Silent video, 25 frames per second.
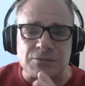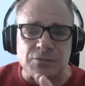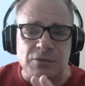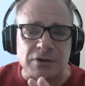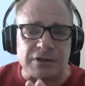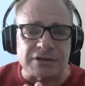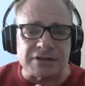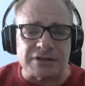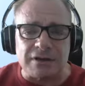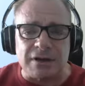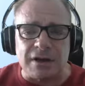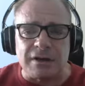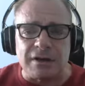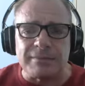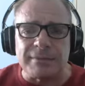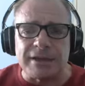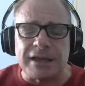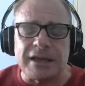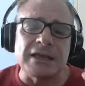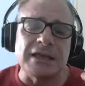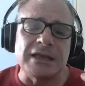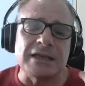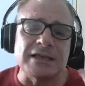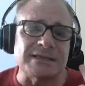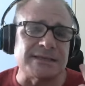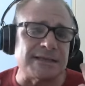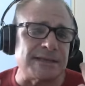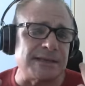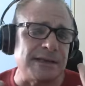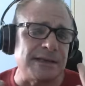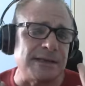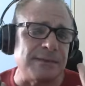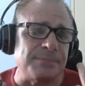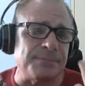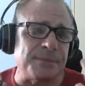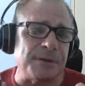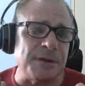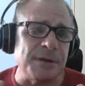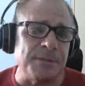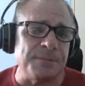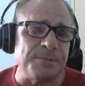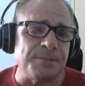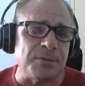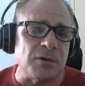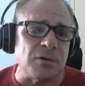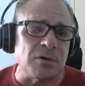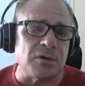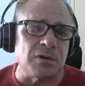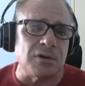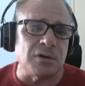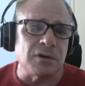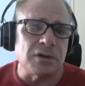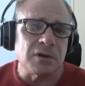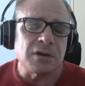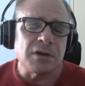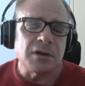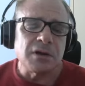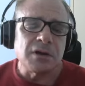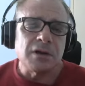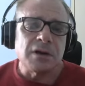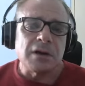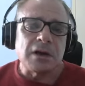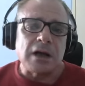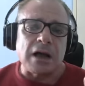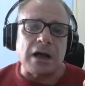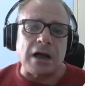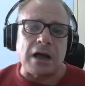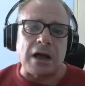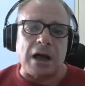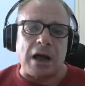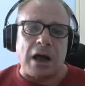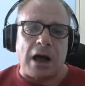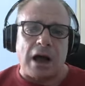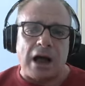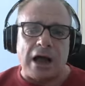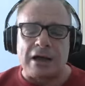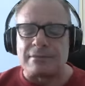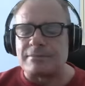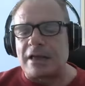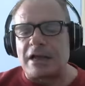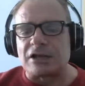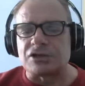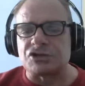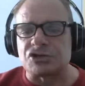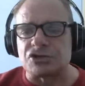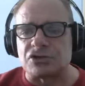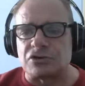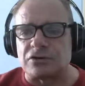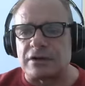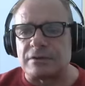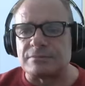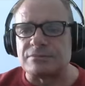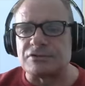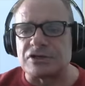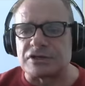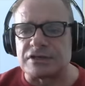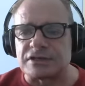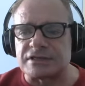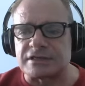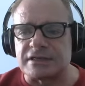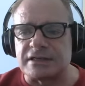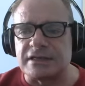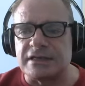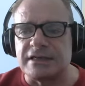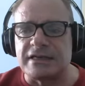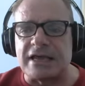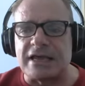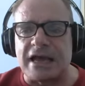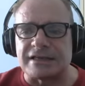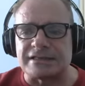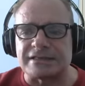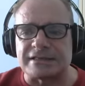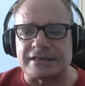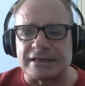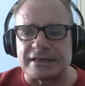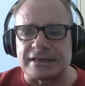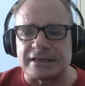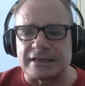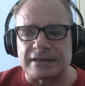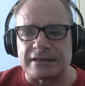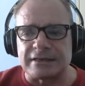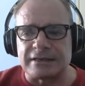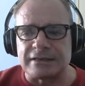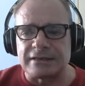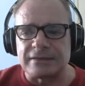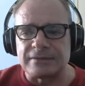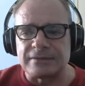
what's coming, isn't it, people? I'm not sure, I'm just guessing.